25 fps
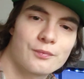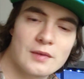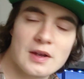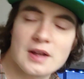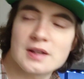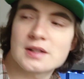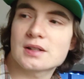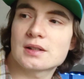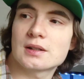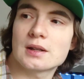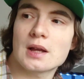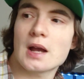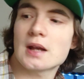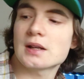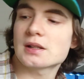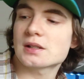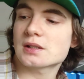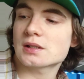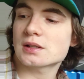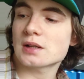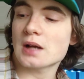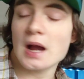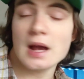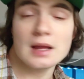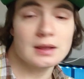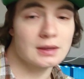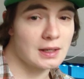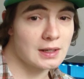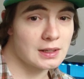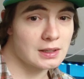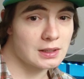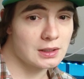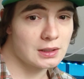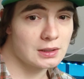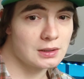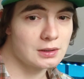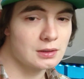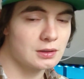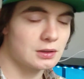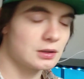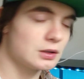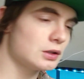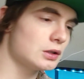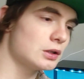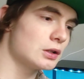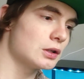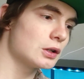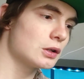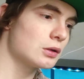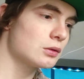It's nice. I like it.
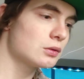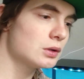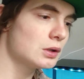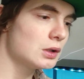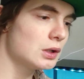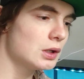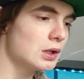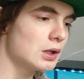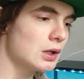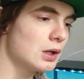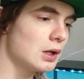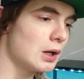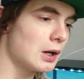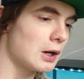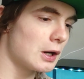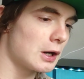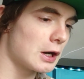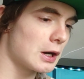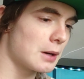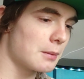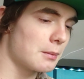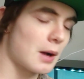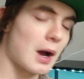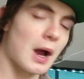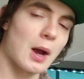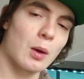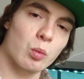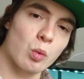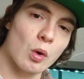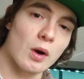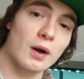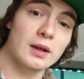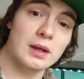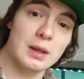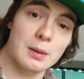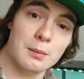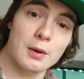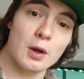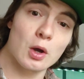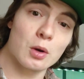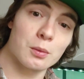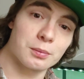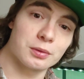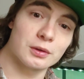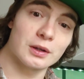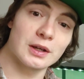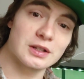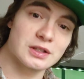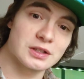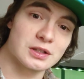I want to get my own
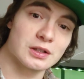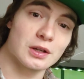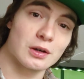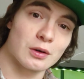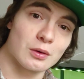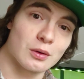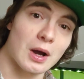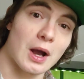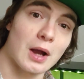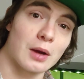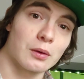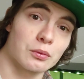place though.